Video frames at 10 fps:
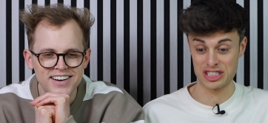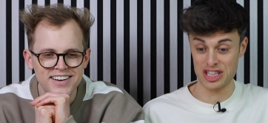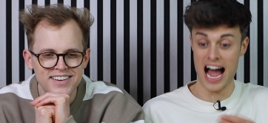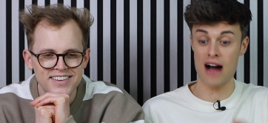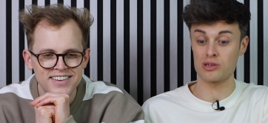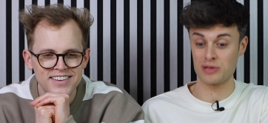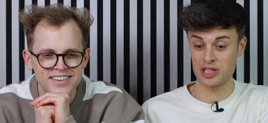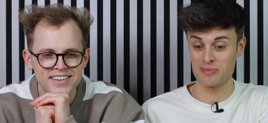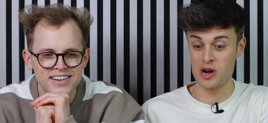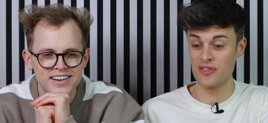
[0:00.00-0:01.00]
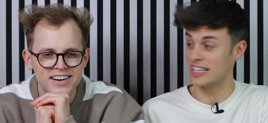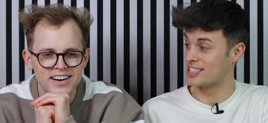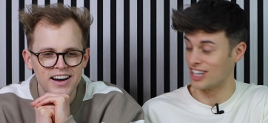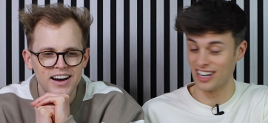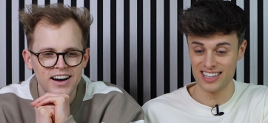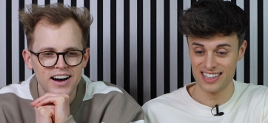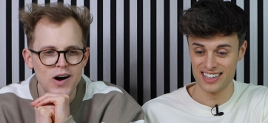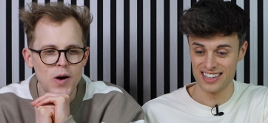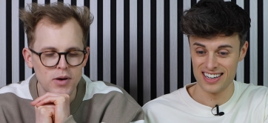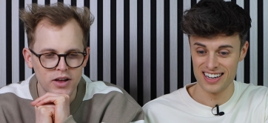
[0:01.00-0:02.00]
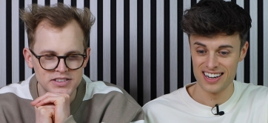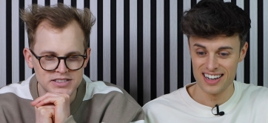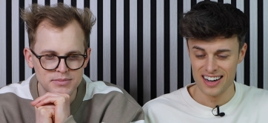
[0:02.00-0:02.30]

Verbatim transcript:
Speaker 1: is the house we should move into!
Speaker 2: Oh my god, this is